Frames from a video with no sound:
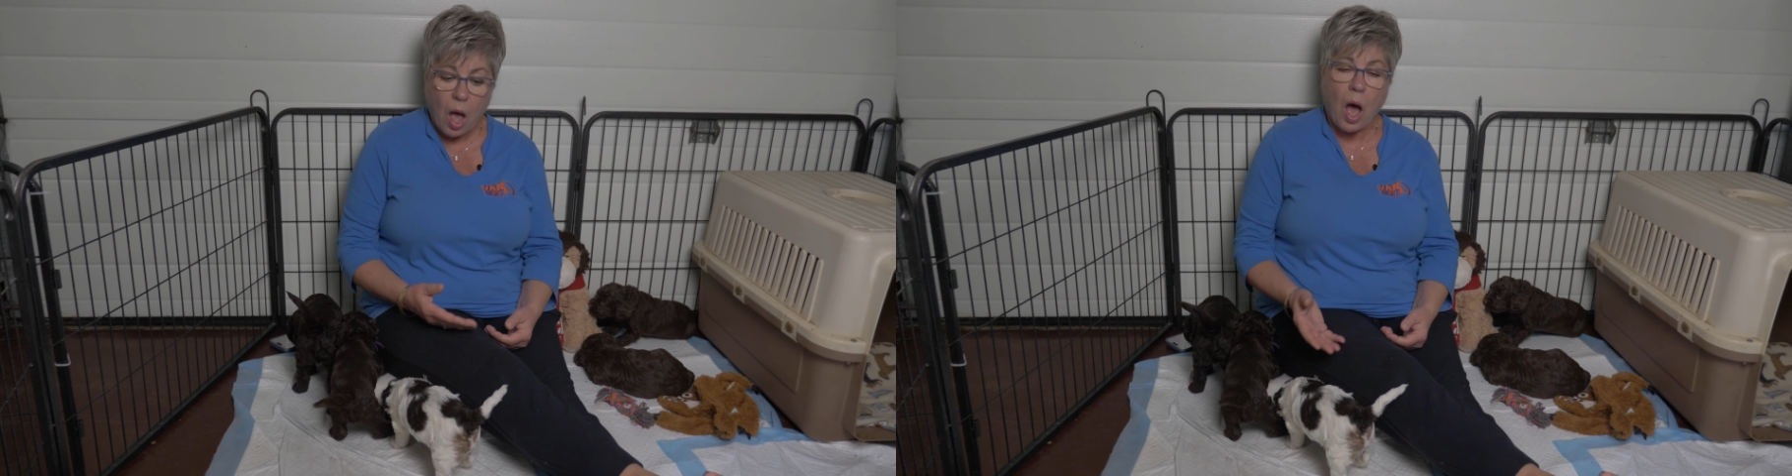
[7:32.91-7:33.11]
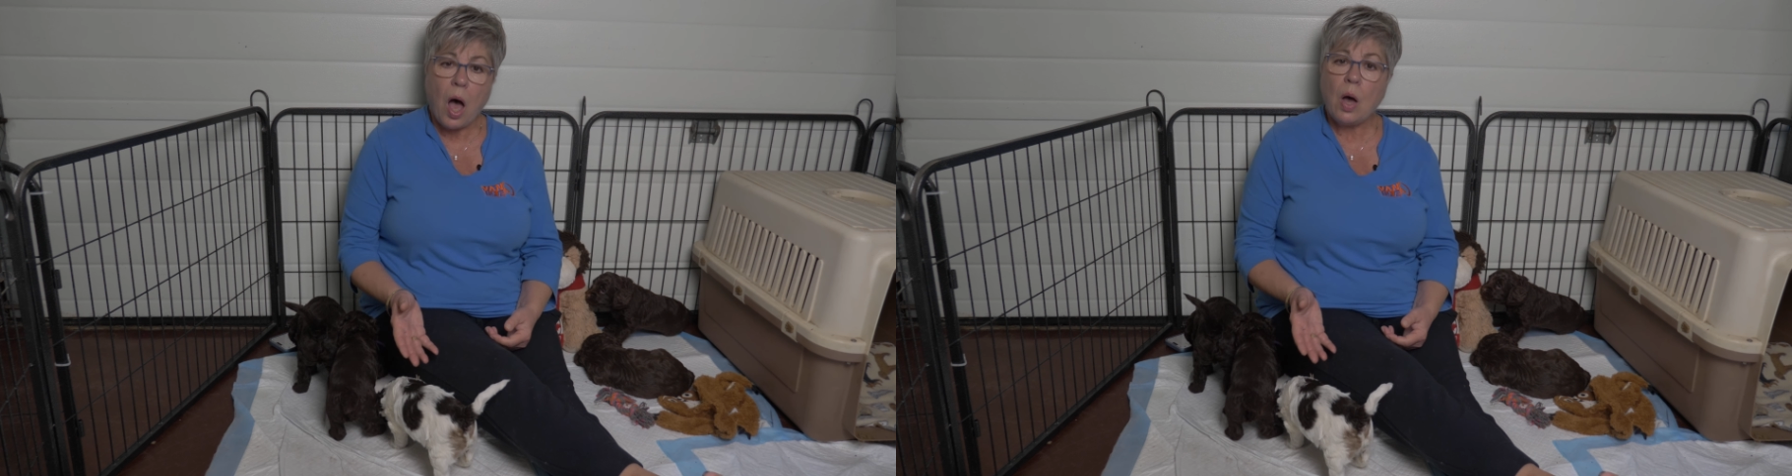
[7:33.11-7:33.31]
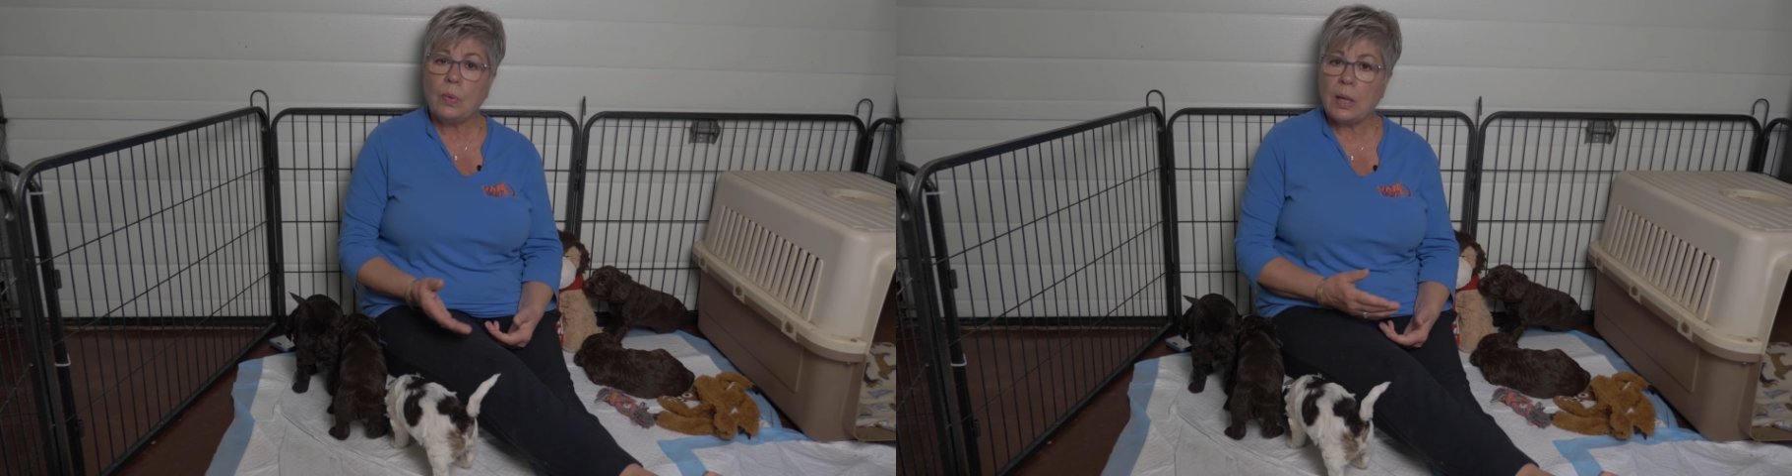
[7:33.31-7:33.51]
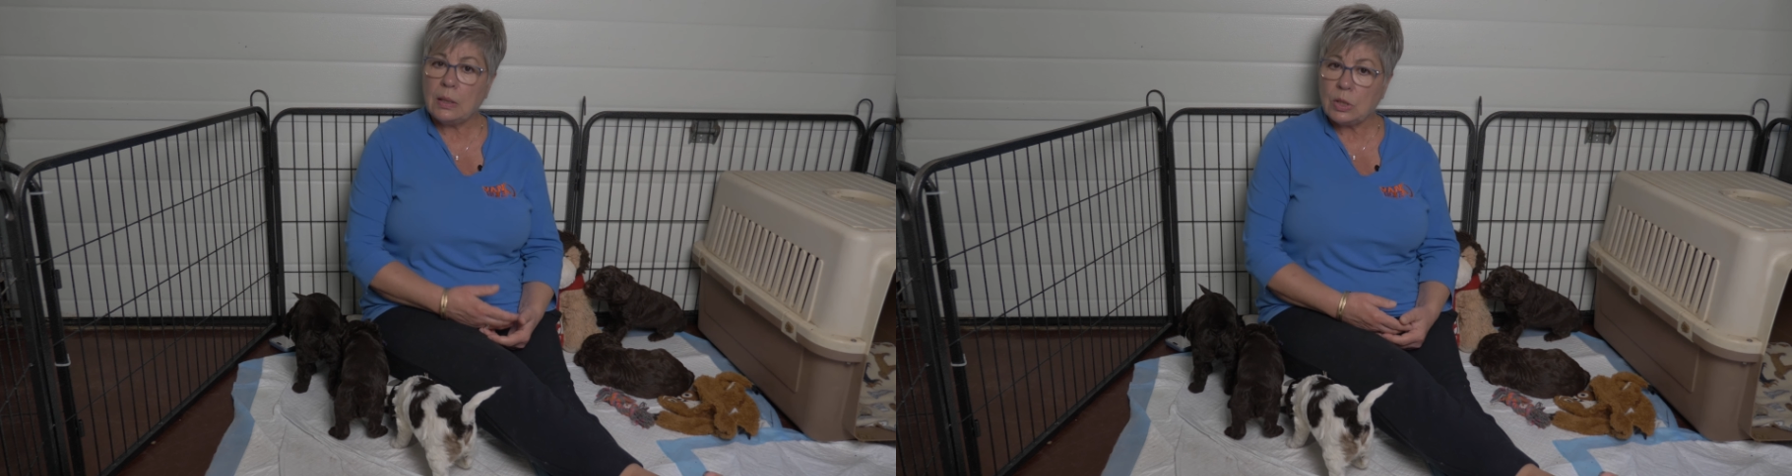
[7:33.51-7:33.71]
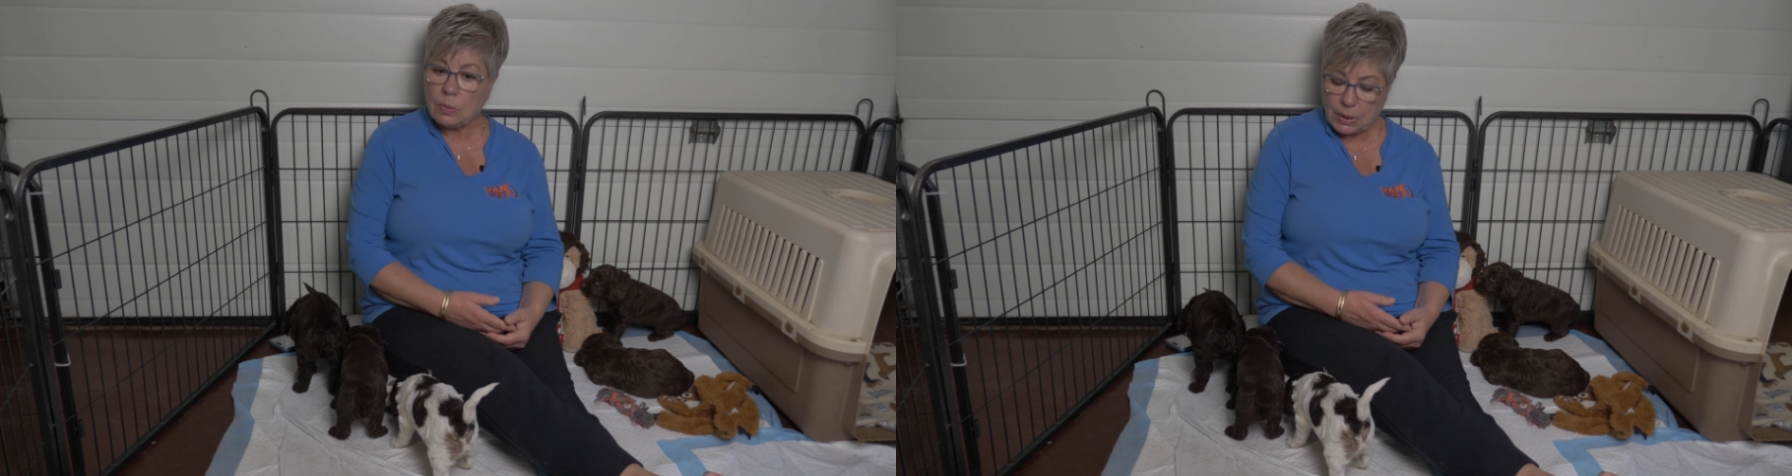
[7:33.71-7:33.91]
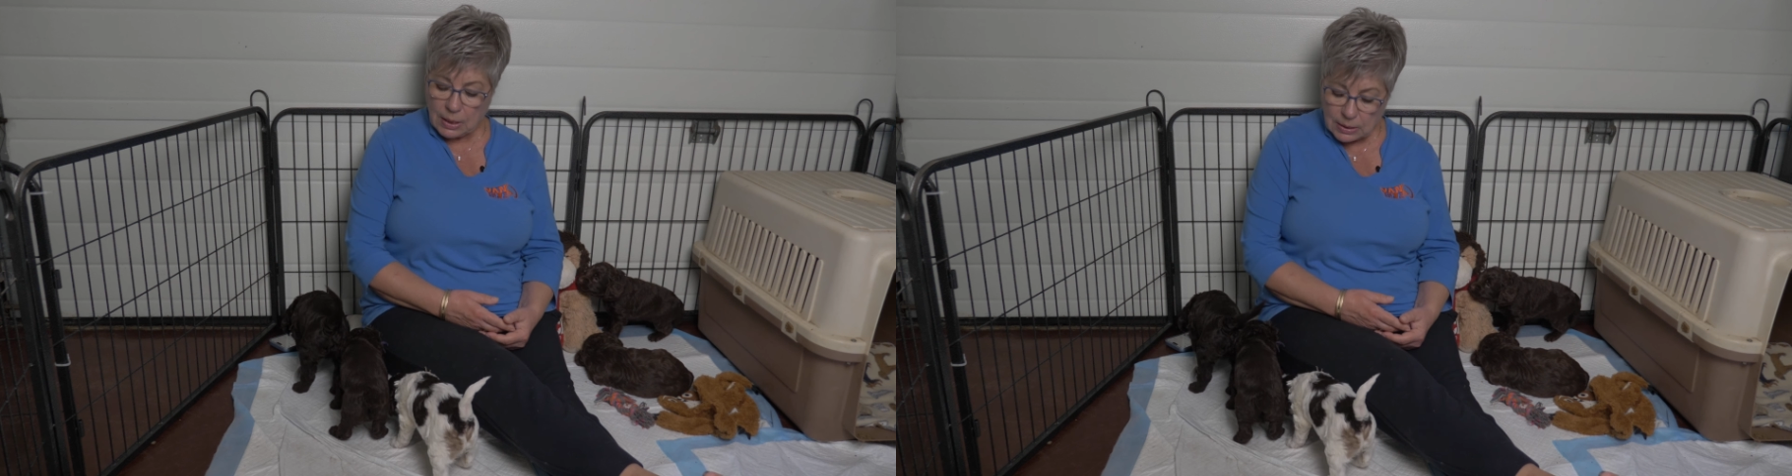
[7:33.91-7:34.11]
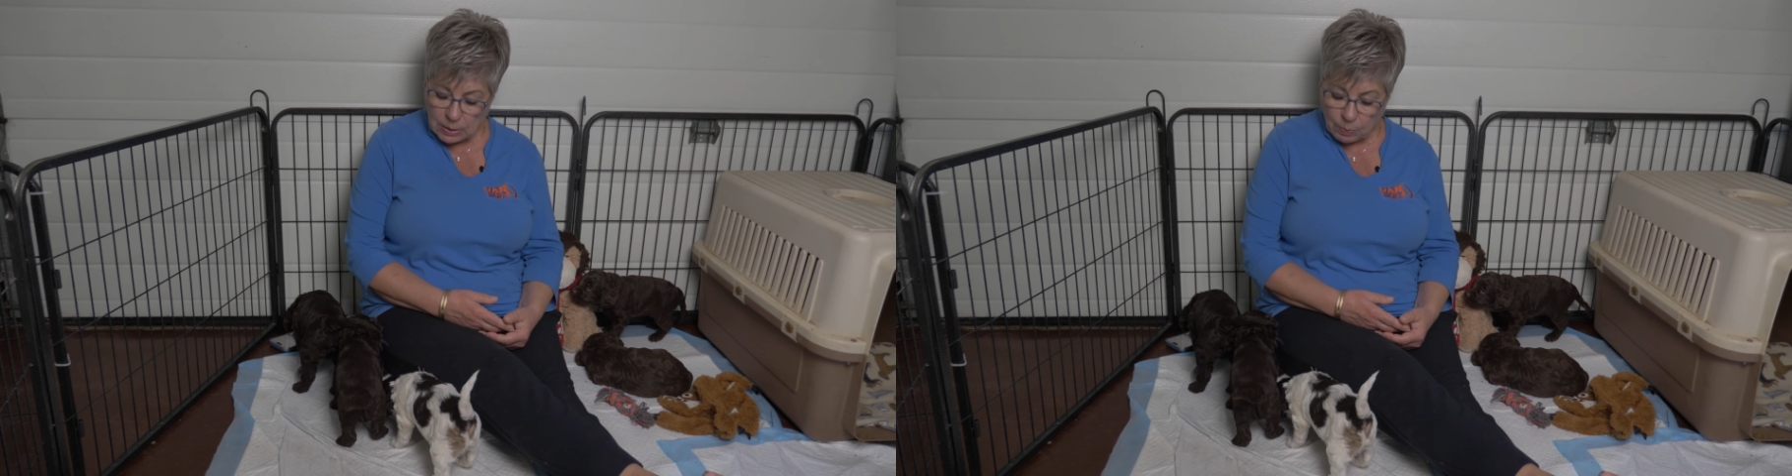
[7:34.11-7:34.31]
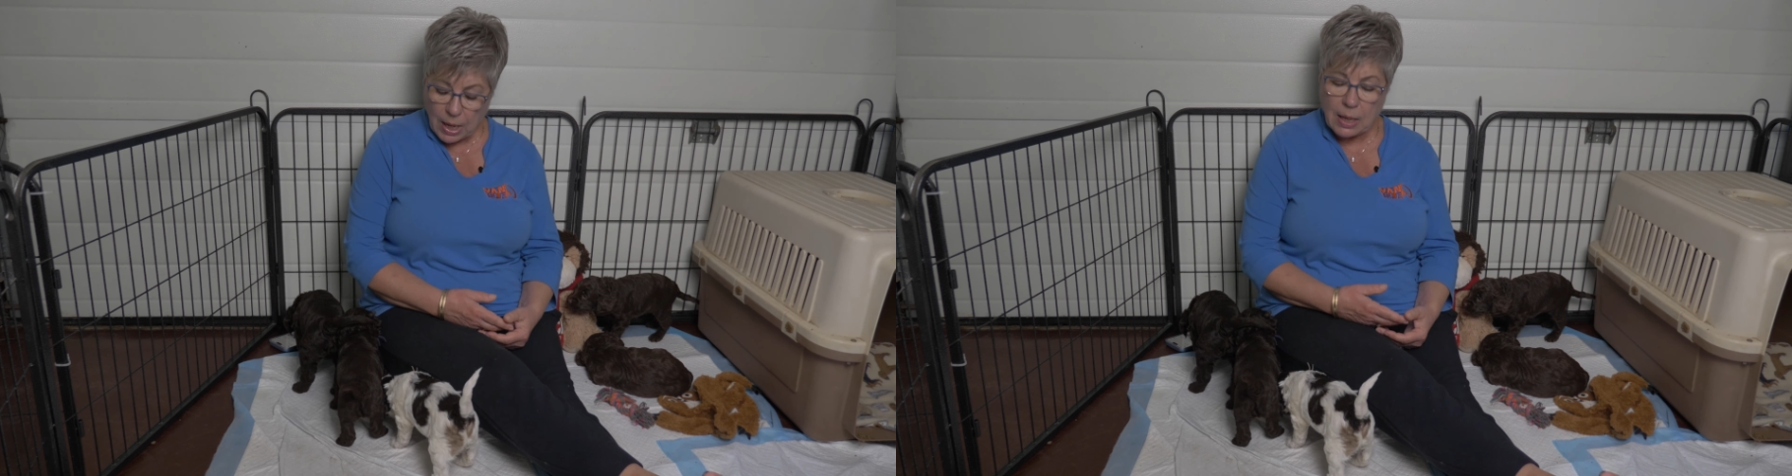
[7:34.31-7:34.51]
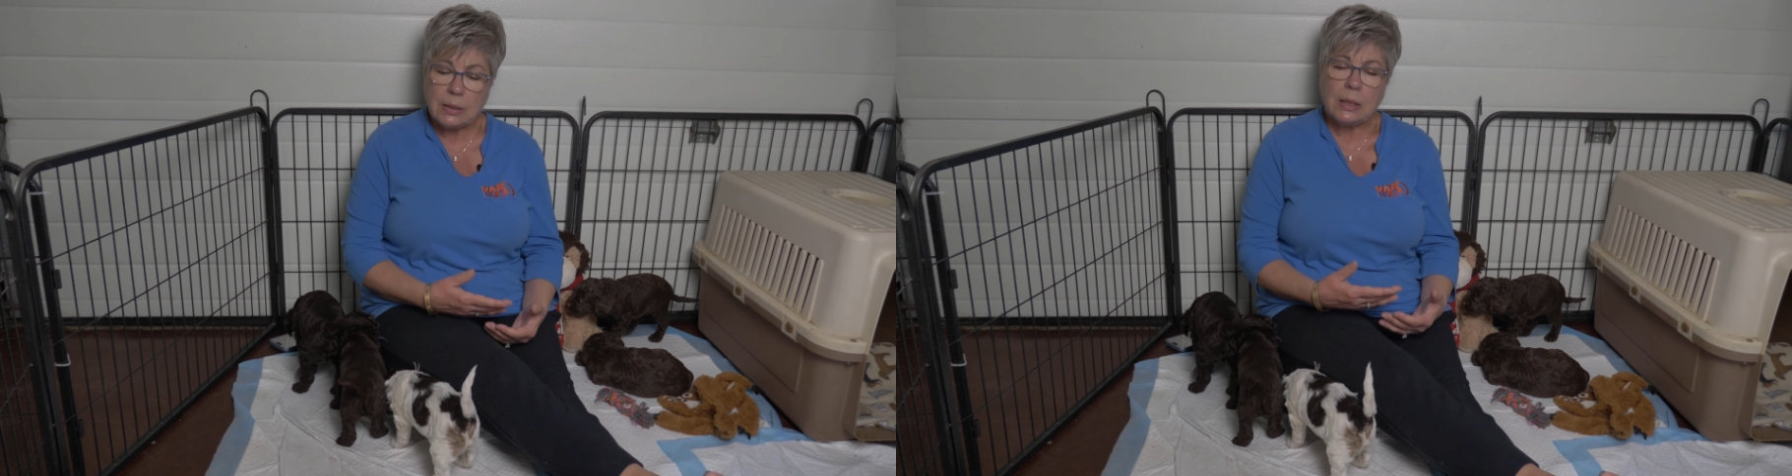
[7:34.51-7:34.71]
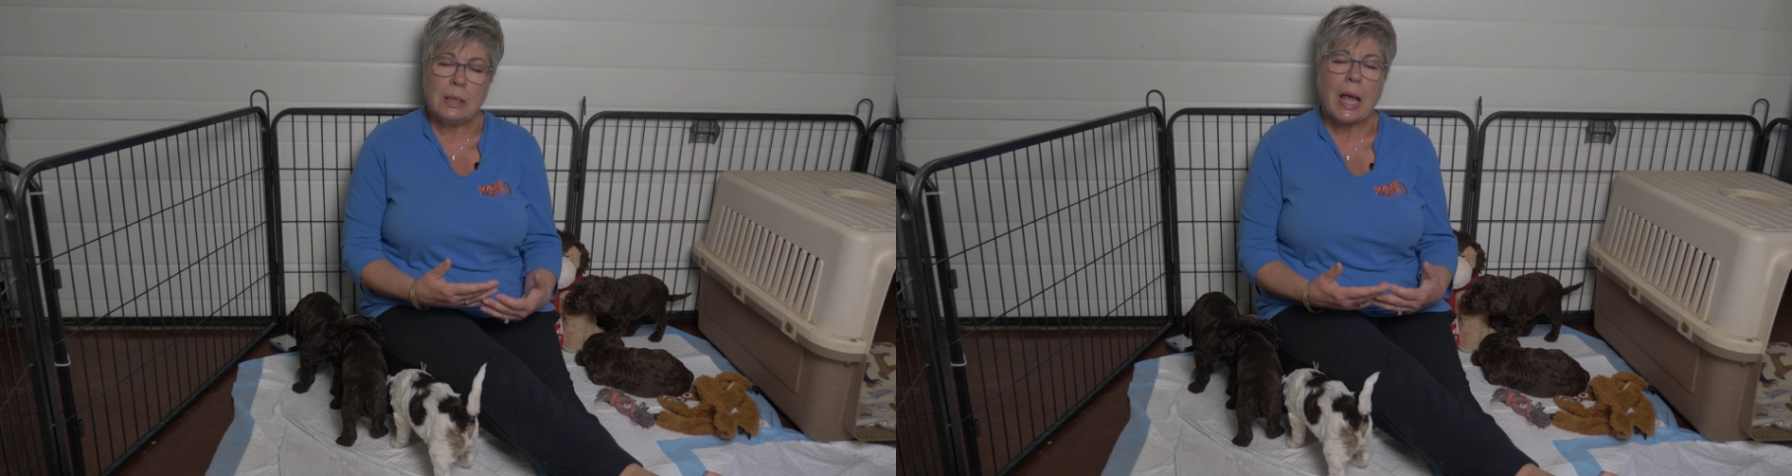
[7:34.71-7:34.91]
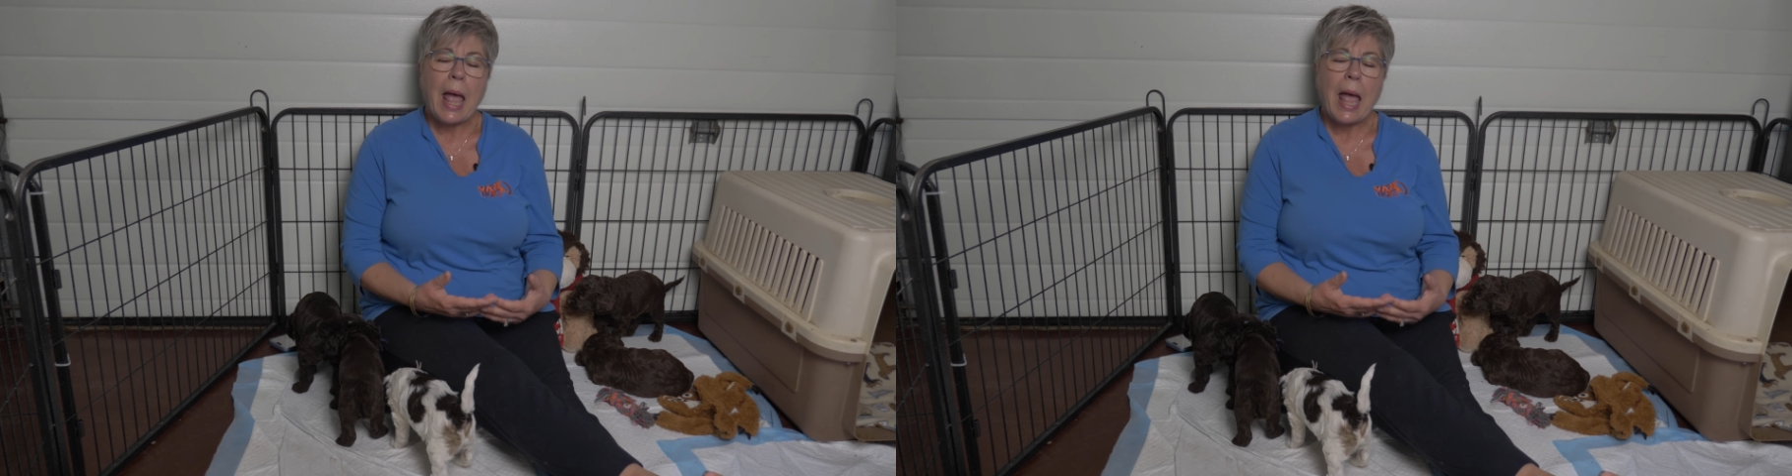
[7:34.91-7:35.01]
all ready to be independent,